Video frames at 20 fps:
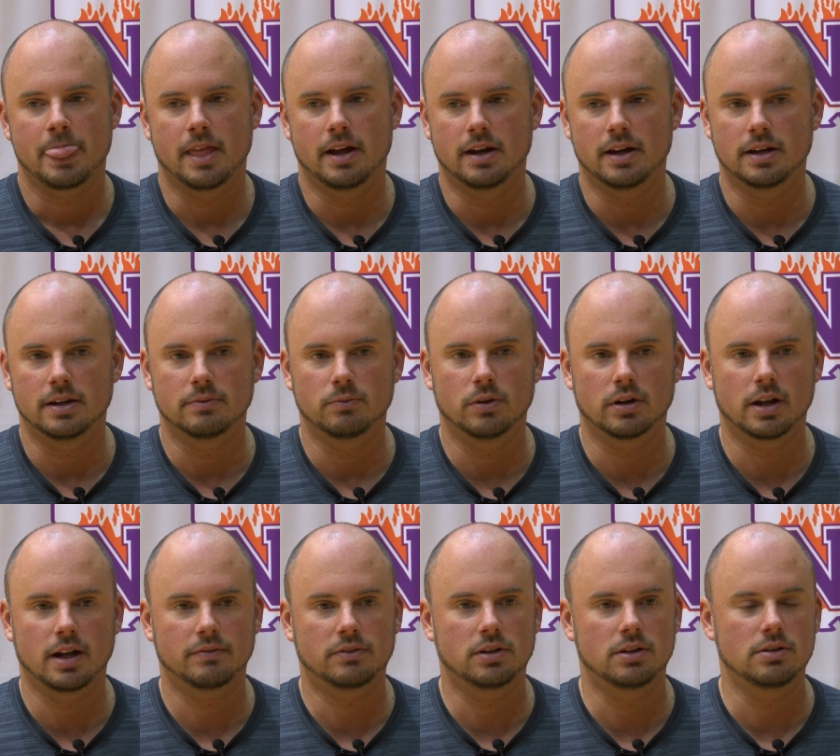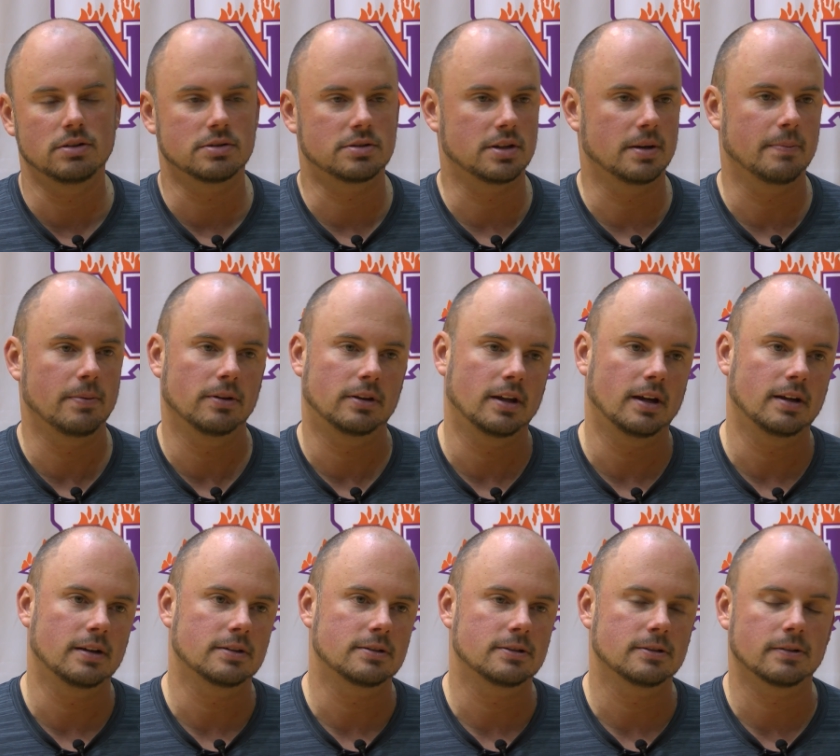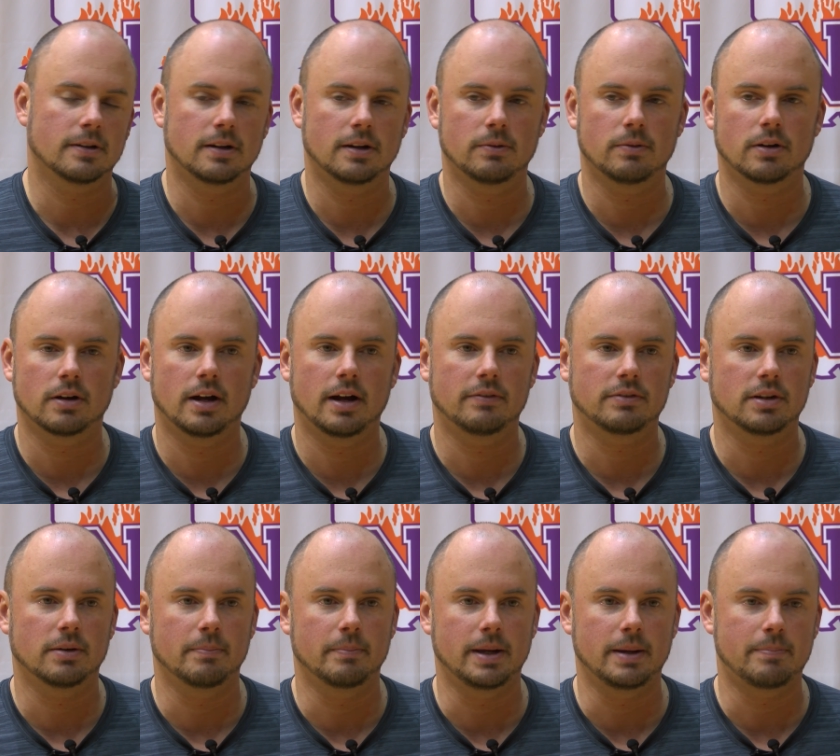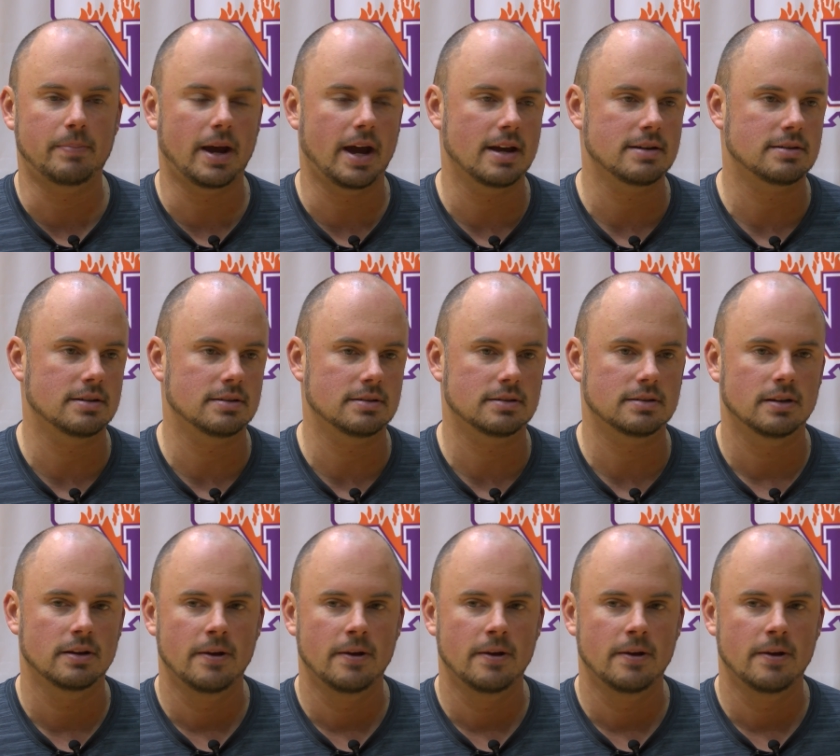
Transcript: Uh, we're going to have to do the simple things. Uh, we're going to have to meet passes.